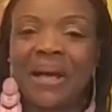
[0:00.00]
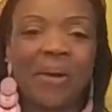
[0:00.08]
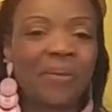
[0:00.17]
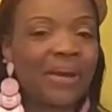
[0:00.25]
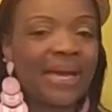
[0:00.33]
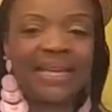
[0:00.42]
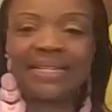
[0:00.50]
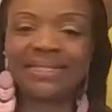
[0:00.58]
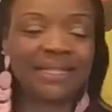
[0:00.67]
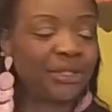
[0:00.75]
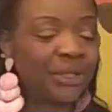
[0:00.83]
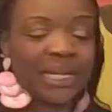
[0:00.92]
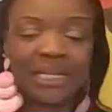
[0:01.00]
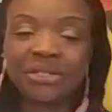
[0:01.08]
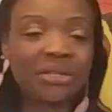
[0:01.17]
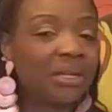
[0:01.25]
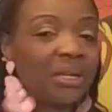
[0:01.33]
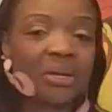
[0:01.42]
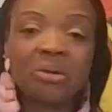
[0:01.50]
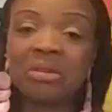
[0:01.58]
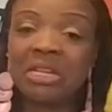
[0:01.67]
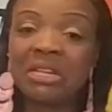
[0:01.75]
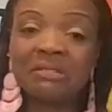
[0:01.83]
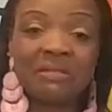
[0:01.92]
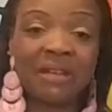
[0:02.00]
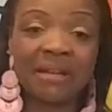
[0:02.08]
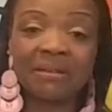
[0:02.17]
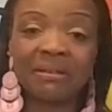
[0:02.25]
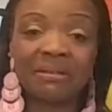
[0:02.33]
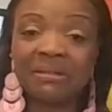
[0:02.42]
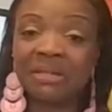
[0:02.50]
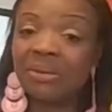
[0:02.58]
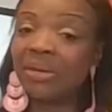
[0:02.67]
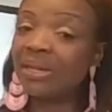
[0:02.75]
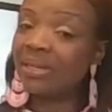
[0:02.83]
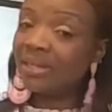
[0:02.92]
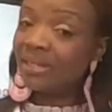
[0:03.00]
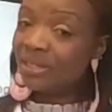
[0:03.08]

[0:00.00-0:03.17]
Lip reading: All right. Education alone is not going to do it.